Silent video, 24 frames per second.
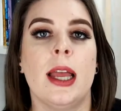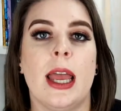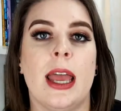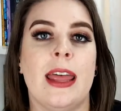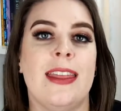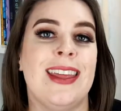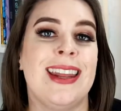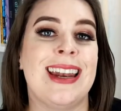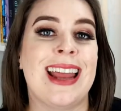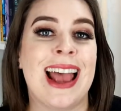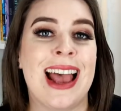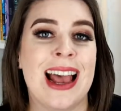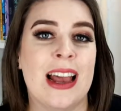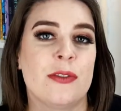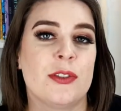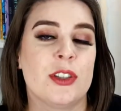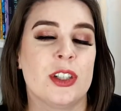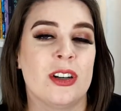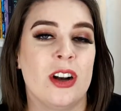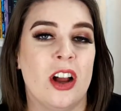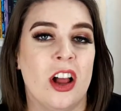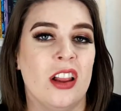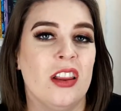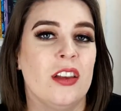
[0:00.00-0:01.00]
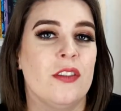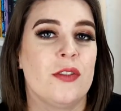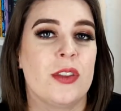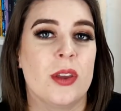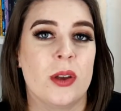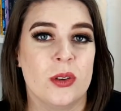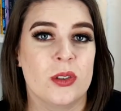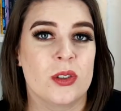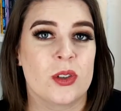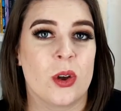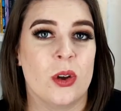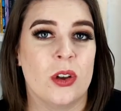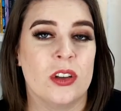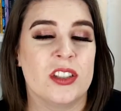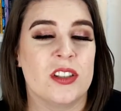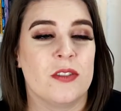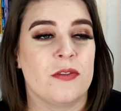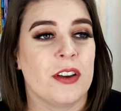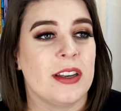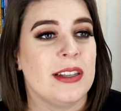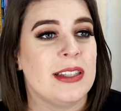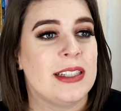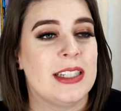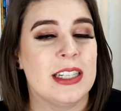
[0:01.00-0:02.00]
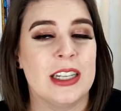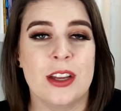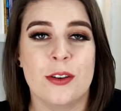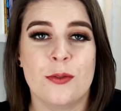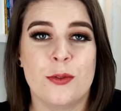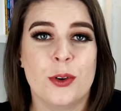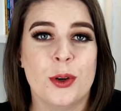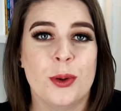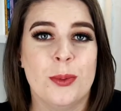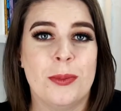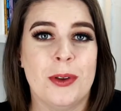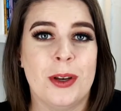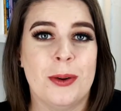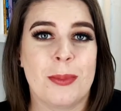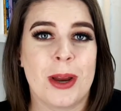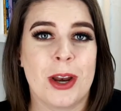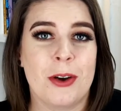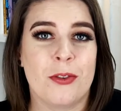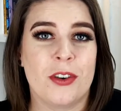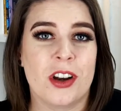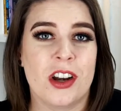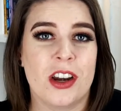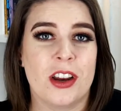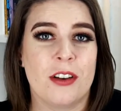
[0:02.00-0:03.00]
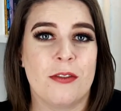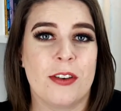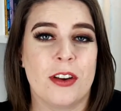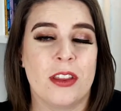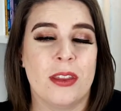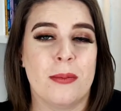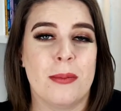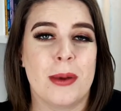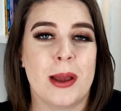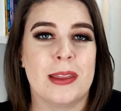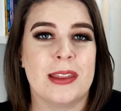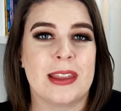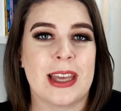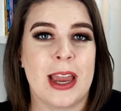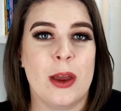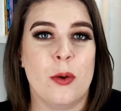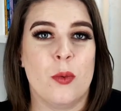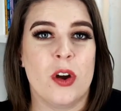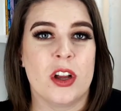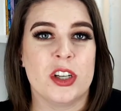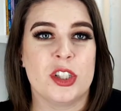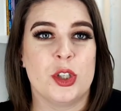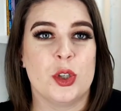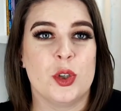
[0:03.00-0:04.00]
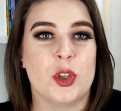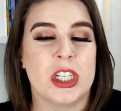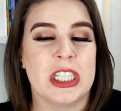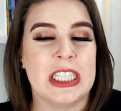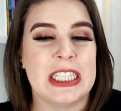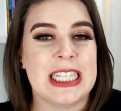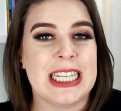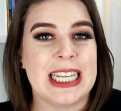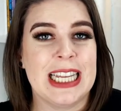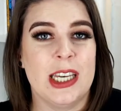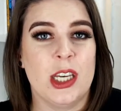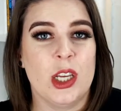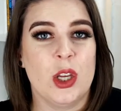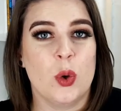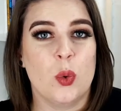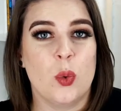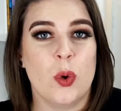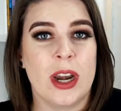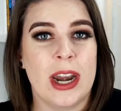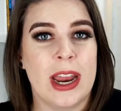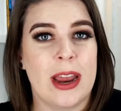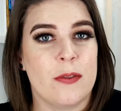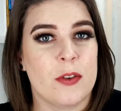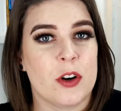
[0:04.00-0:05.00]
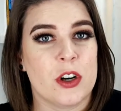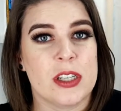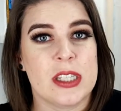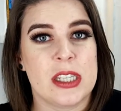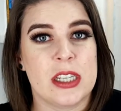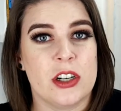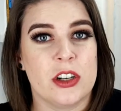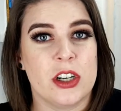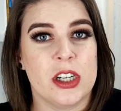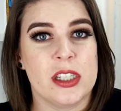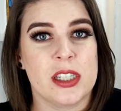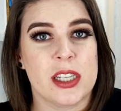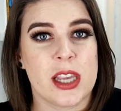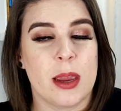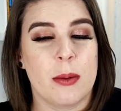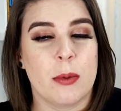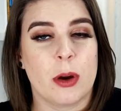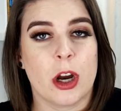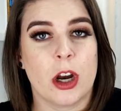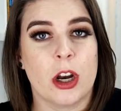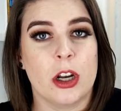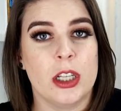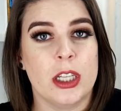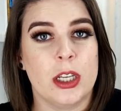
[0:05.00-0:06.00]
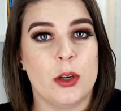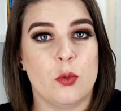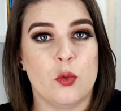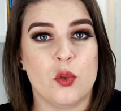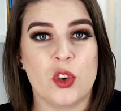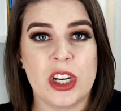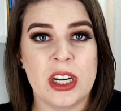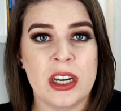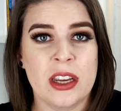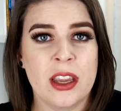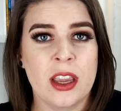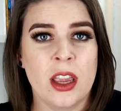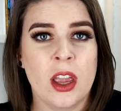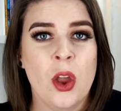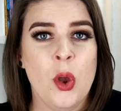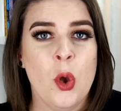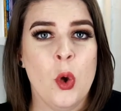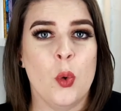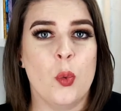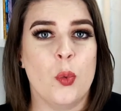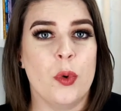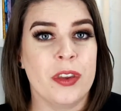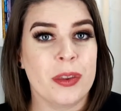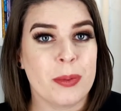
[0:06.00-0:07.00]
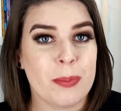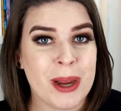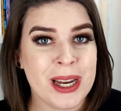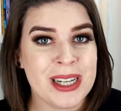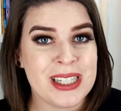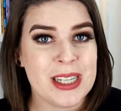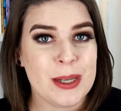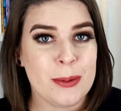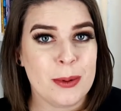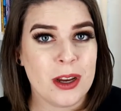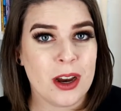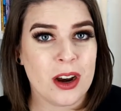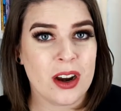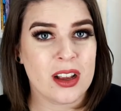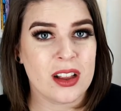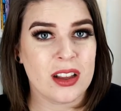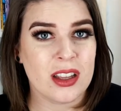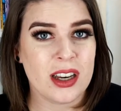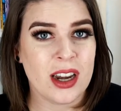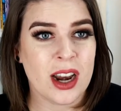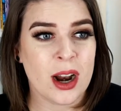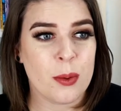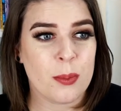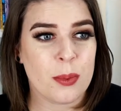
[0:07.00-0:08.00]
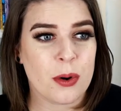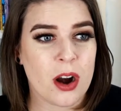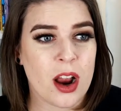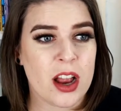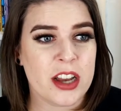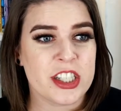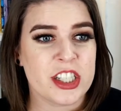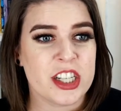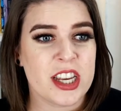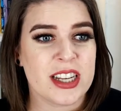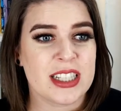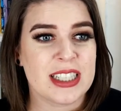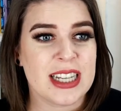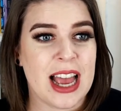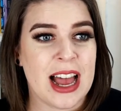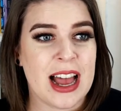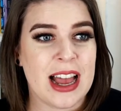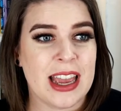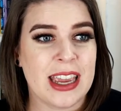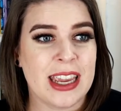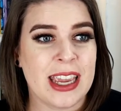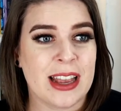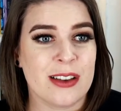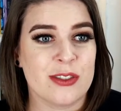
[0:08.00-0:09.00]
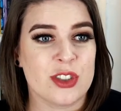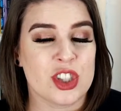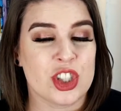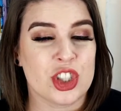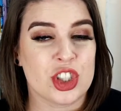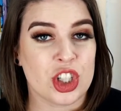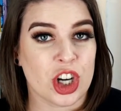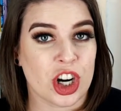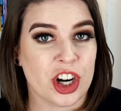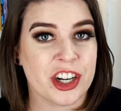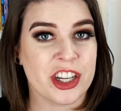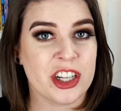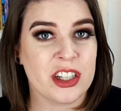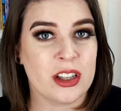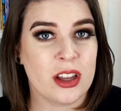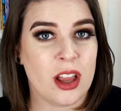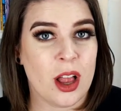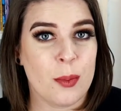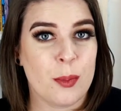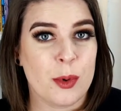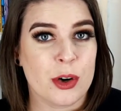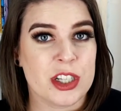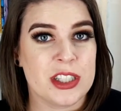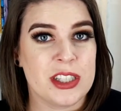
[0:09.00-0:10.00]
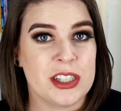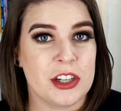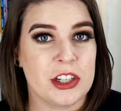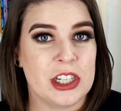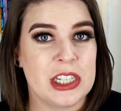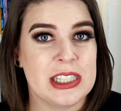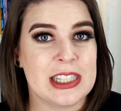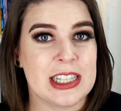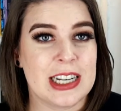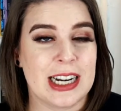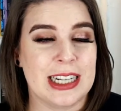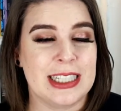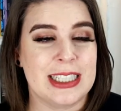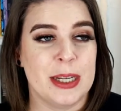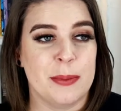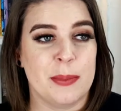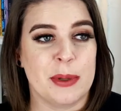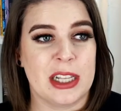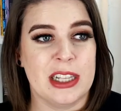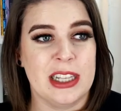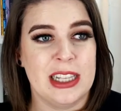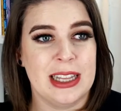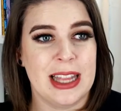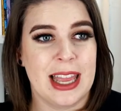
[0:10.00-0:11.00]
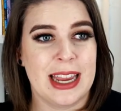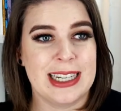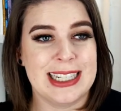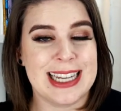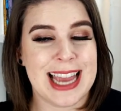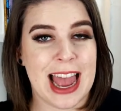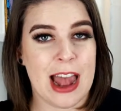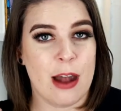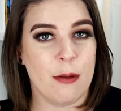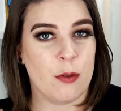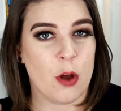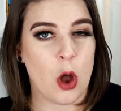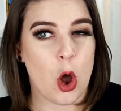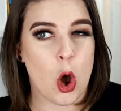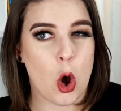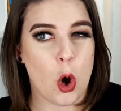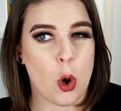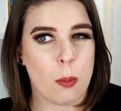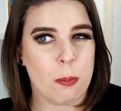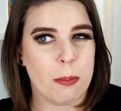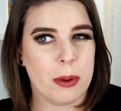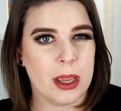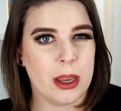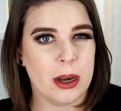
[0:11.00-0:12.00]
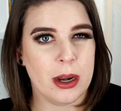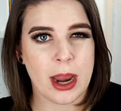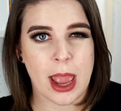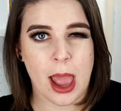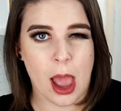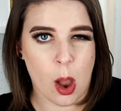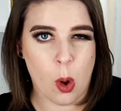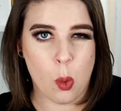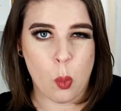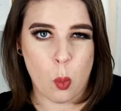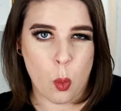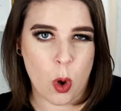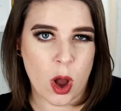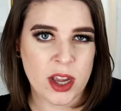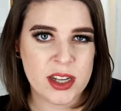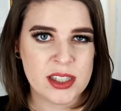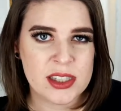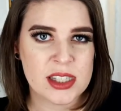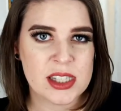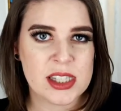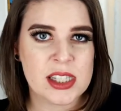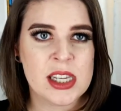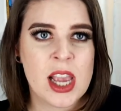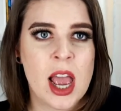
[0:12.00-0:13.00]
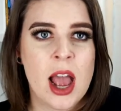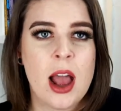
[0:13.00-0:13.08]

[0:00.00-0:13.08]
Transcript: And then after all of those goals, if I still have room in my reading for the month, I want to continue whatever series I'm currently reading. With my TBR cleanout project, I have started a lot more series than I typically like to have open at once.